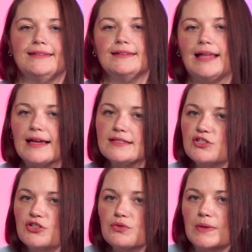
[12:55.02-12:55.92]
The last
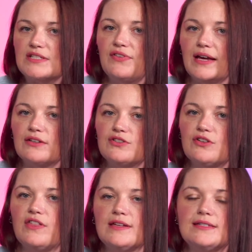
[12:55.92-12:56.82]
two risk factors are
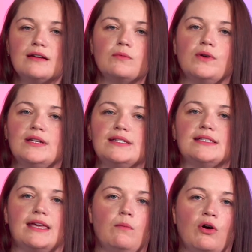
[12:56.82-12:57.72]
things that I'm going to
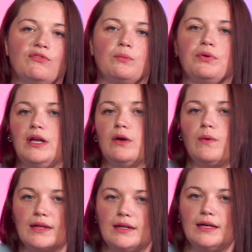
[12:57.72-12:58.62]
skim over pretty
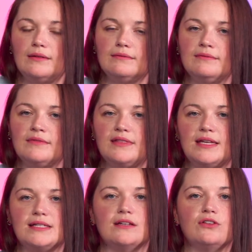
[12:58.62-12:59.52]
quickly.
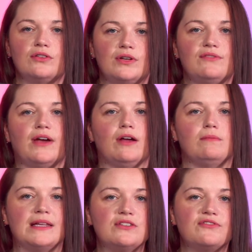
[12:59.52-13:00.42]
These include
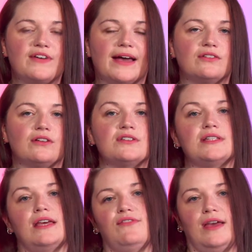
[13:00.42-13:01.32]
environmental factors
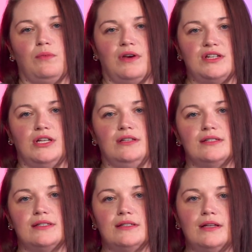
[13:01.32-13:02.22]
and
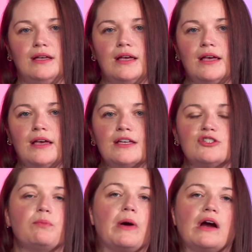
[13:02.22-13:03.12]
vibrations.
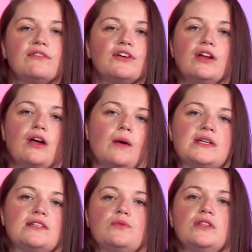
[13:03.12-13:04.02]
So part of
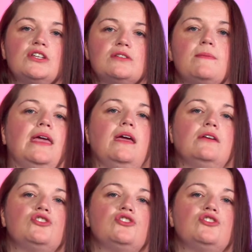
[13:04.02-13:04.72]
ergonomics is really just making